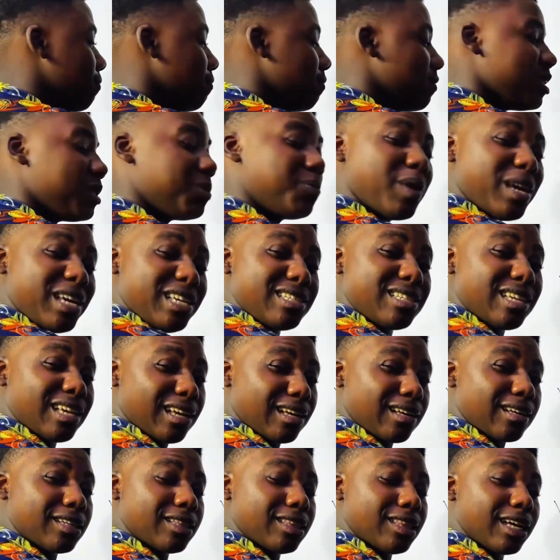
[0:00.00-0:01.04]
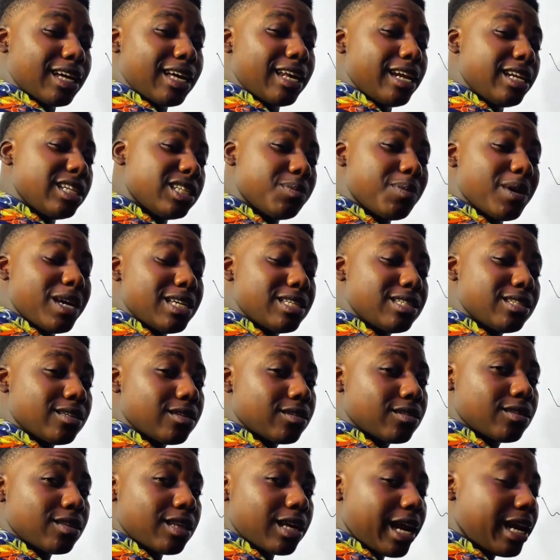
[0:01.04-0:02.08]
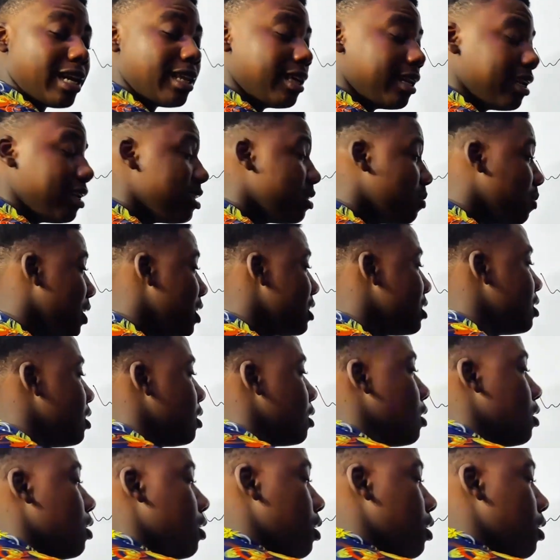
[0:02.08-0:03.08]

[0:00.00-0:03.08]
spacing, the right grid spacing.